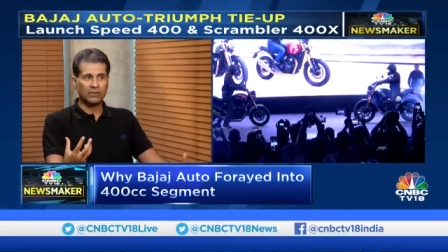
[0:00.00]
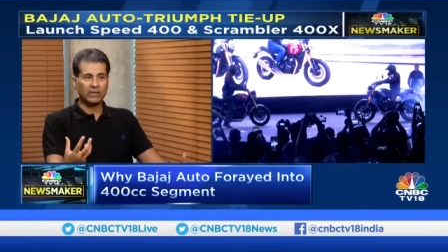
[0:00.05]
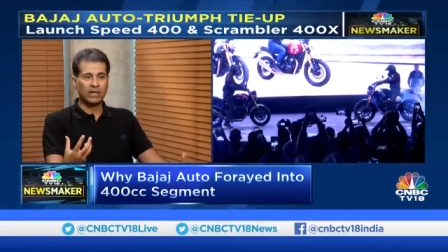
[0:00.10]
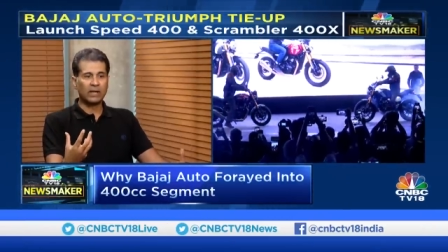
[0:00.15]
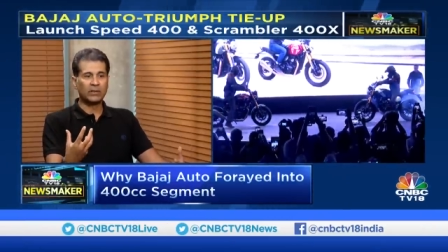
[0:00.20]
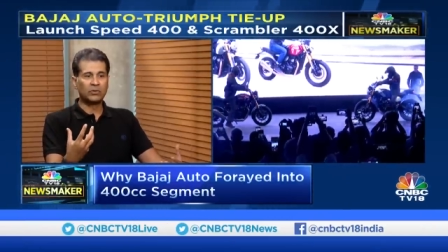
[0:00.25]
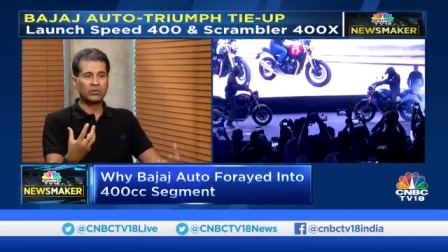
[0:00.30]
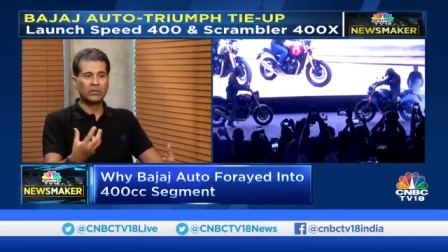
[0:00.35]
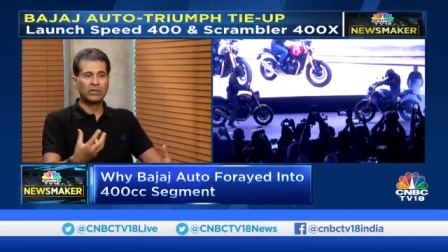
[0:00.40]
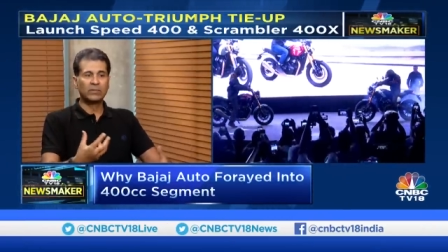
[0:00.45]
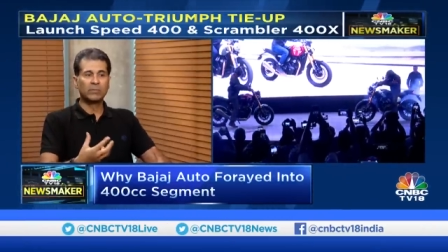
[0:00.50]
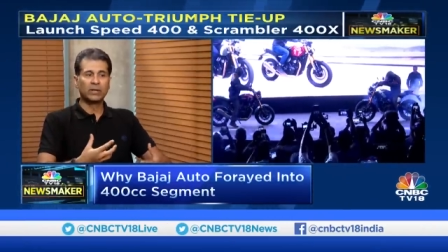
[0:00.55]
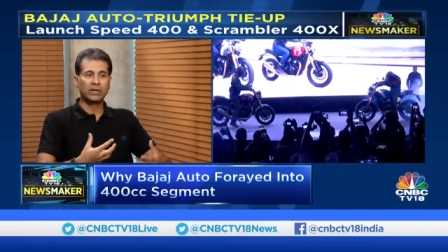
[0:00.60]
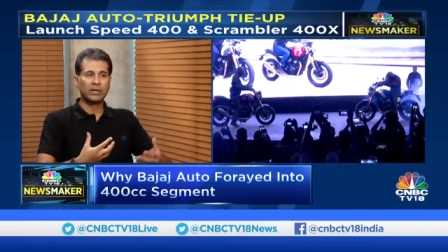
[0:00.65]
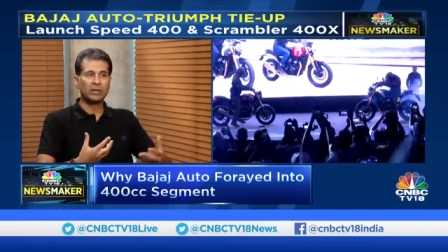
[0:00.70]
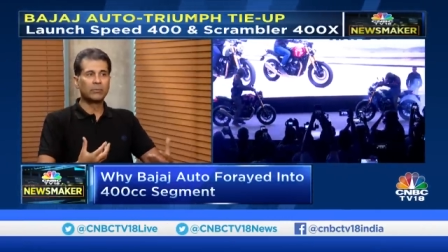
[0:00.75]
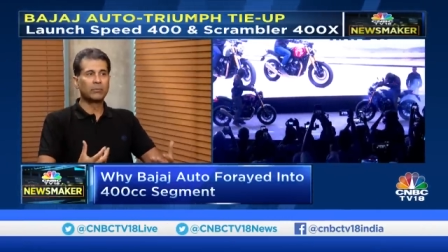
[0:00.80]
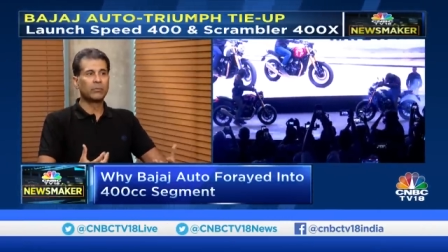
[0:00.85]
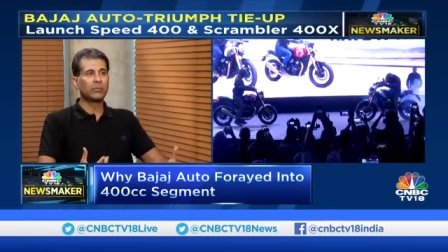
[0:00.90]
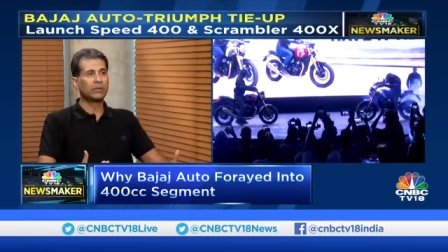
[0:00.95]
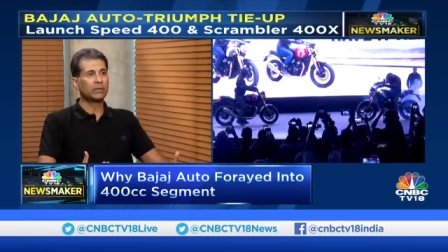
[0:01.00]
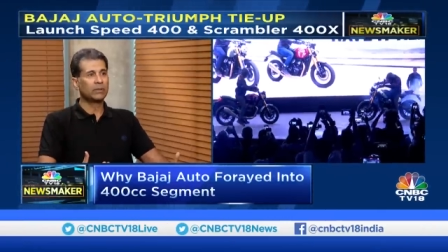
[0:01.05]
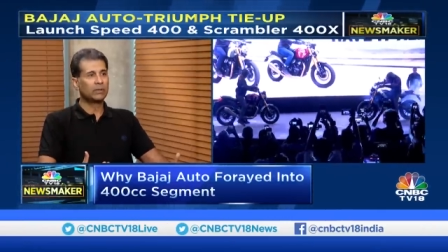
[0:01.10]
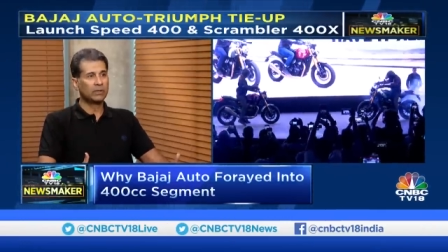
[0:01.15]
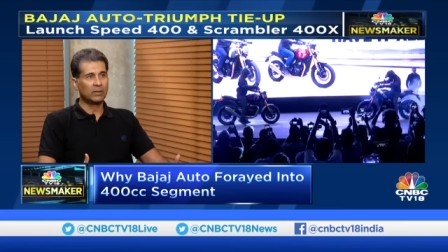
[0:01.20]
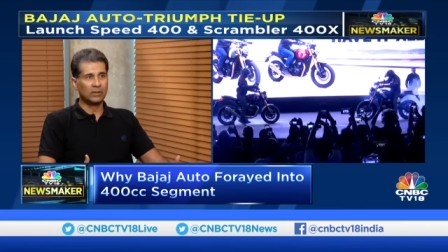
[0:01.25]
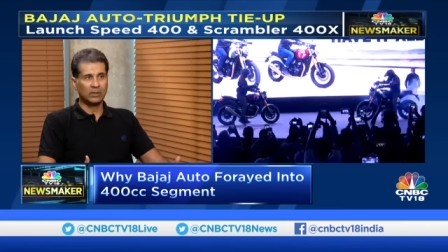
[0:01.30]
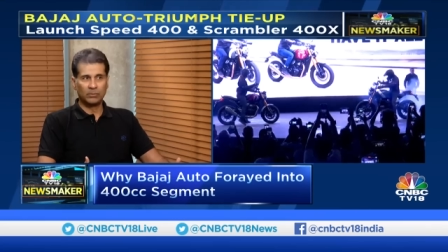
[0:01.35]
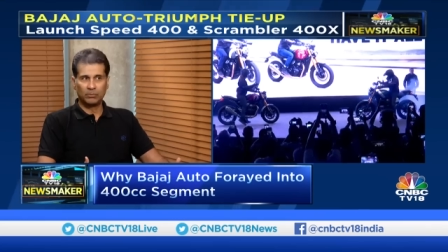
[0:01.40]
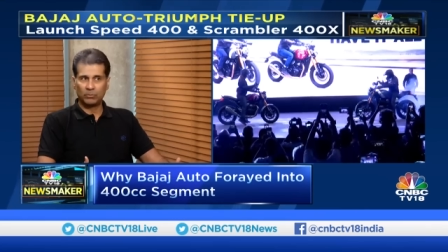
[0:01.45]
we actually met up with
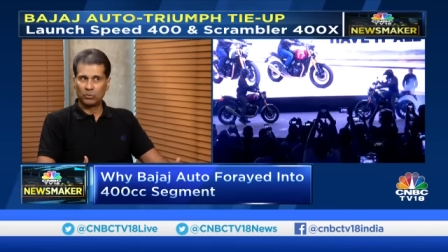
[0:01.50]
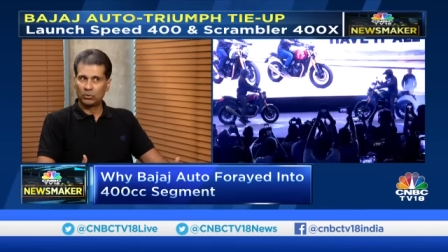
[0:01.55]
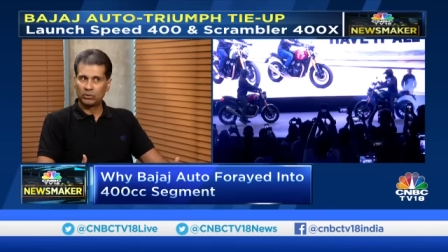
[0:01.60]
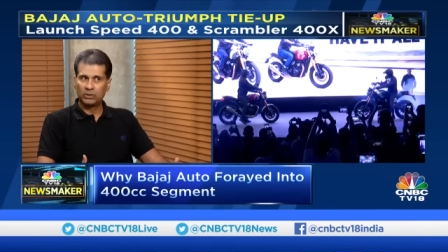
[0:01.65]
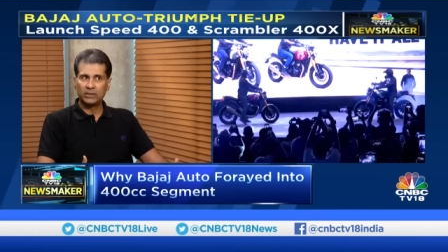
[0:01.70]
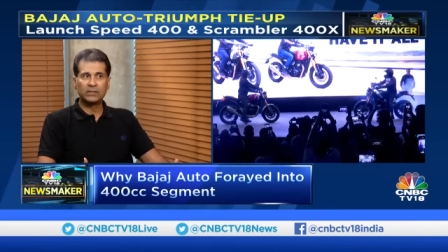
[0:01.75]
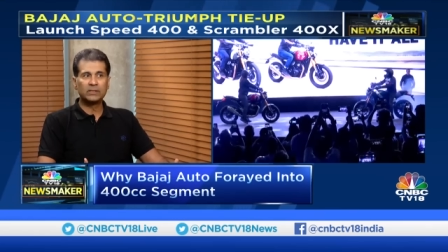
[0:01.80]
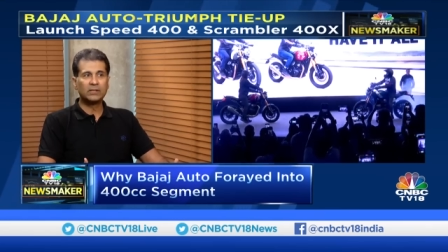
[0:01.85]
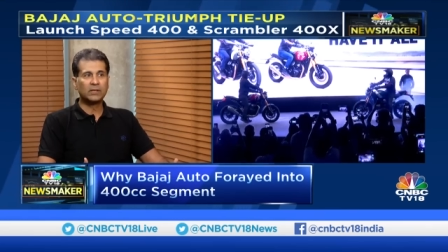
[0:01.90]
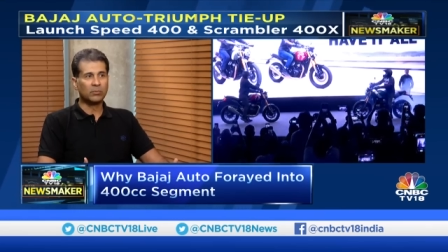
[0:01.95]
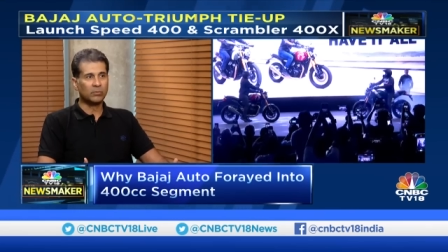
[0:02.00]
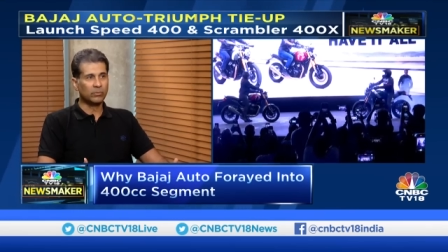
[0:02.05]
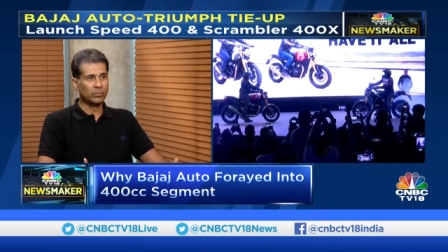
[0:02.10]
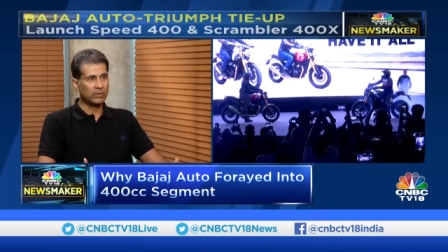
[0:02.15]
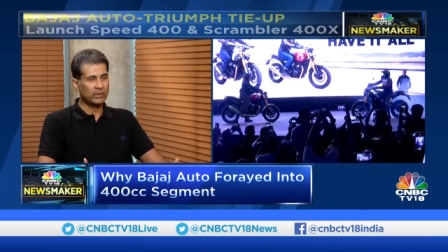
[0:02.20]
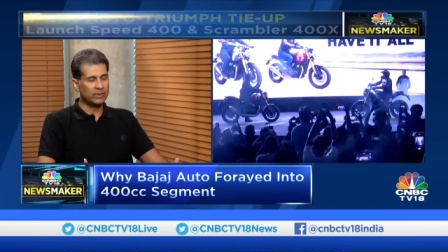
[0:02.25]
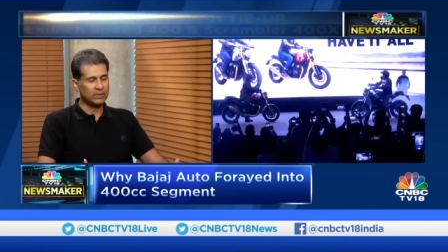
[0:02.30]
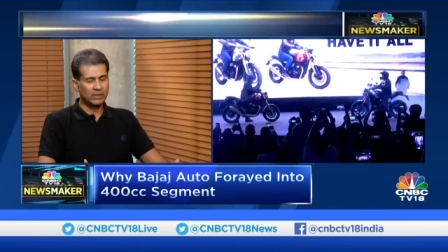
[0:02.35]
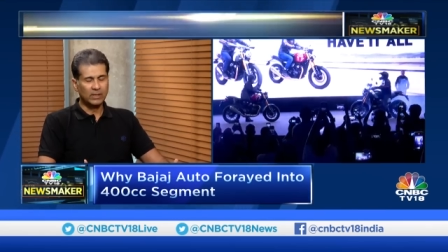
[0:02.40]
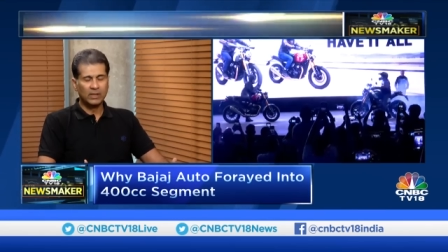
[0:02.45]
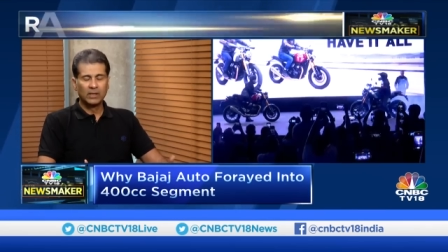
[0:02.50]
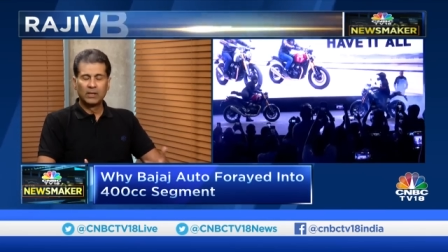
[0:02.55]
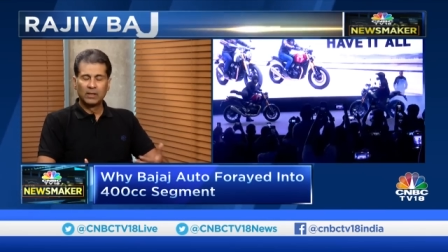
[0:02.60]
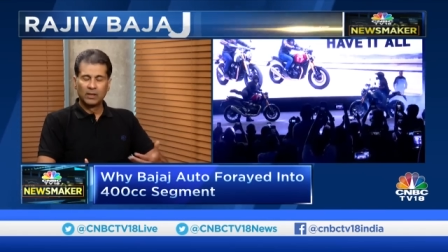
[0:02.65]
uh, both these companies